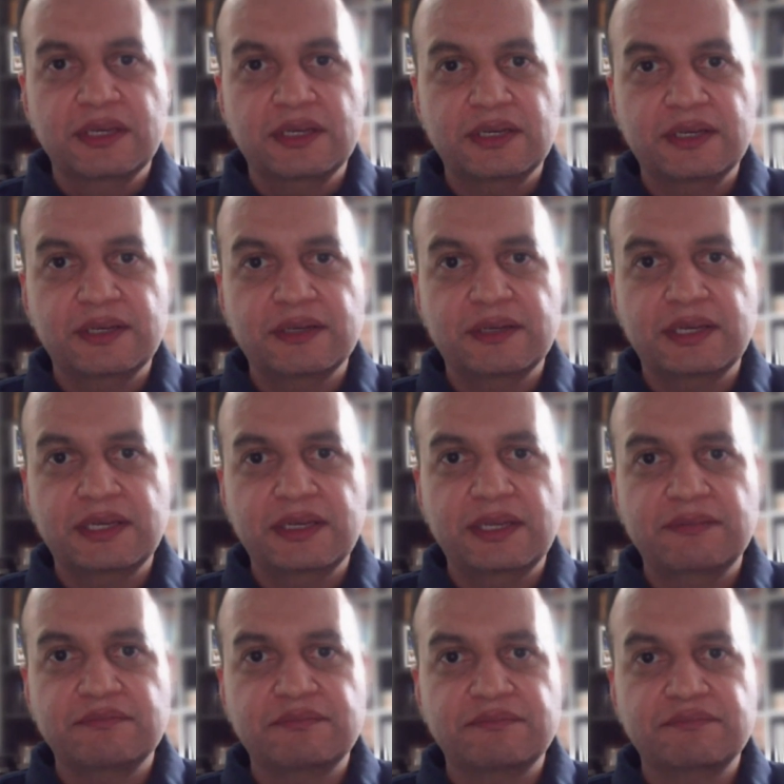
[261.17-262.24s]

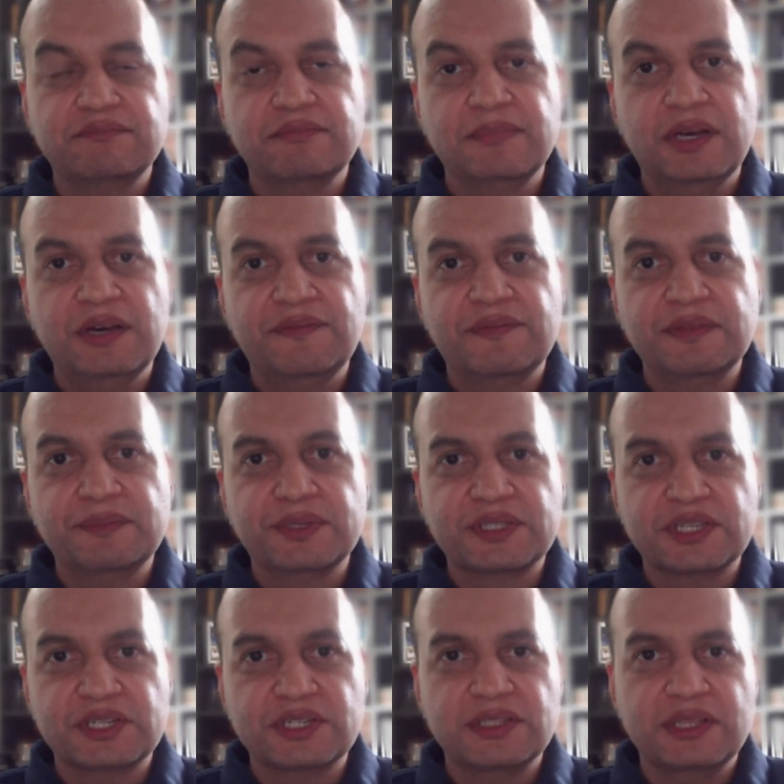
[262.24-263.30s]
and of the
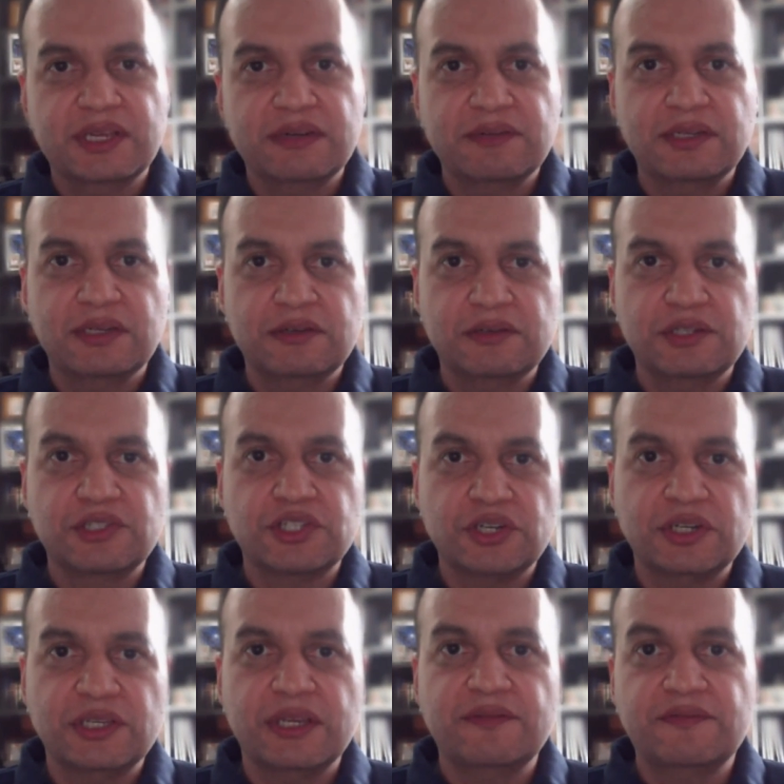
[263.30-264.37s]
position that he
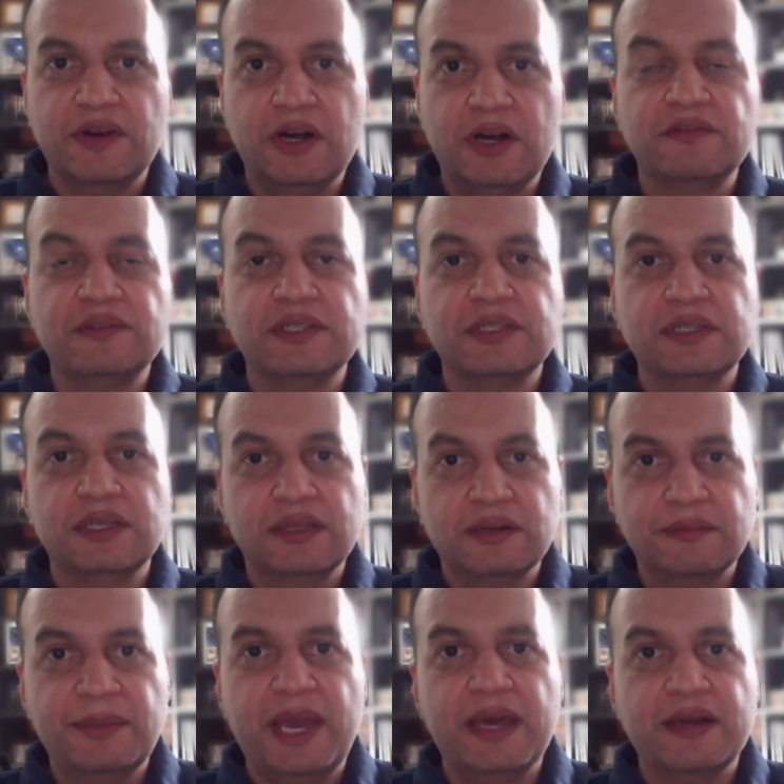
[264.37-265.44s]
shouldn't get involved in
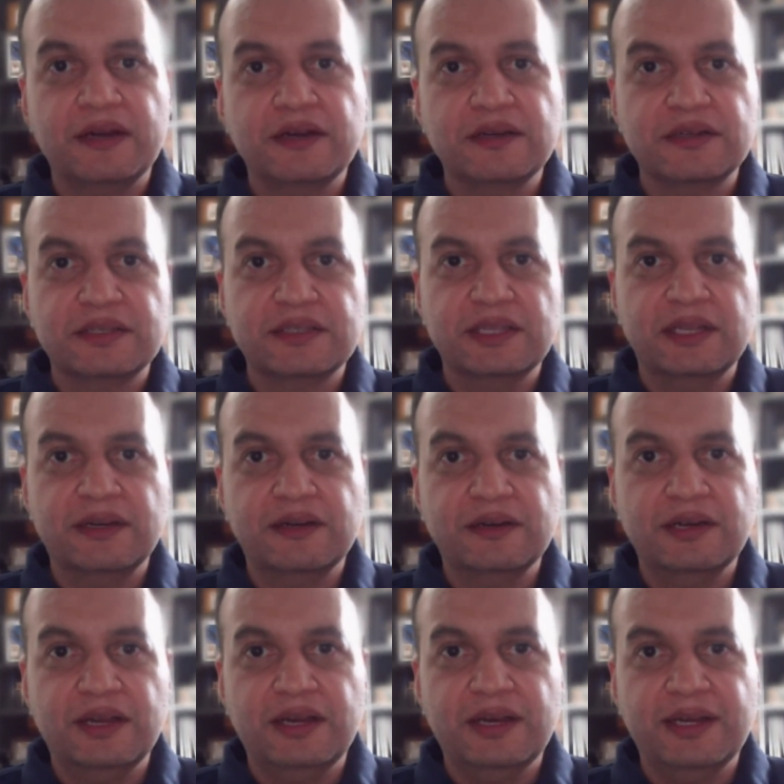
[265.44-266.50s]
other matters that are
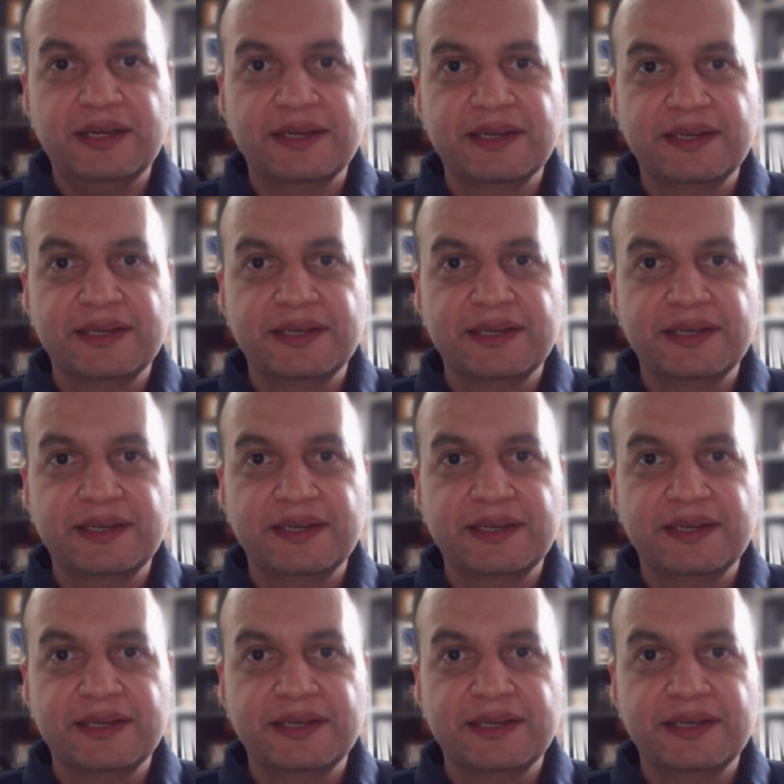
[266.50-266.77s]
not